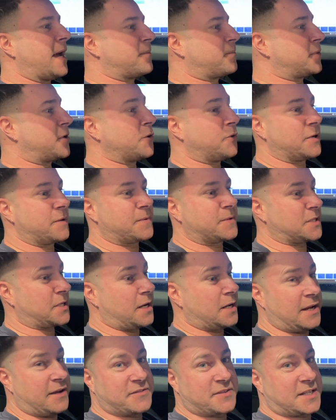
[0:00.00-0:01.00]
Purely because
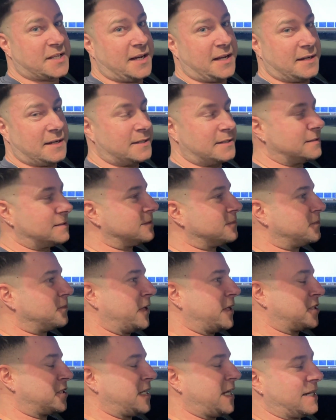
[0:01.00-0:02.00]
I love the colour,
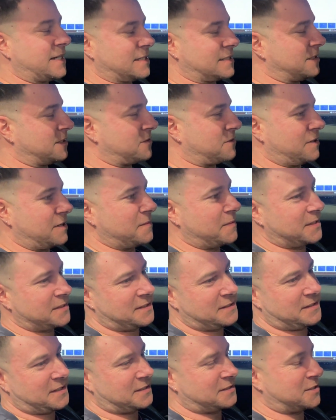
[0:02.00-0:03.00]
which Dan doesn't agree with.
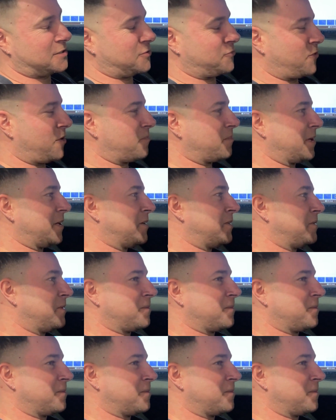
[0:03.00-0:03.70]
He thinks it's the wrong blue.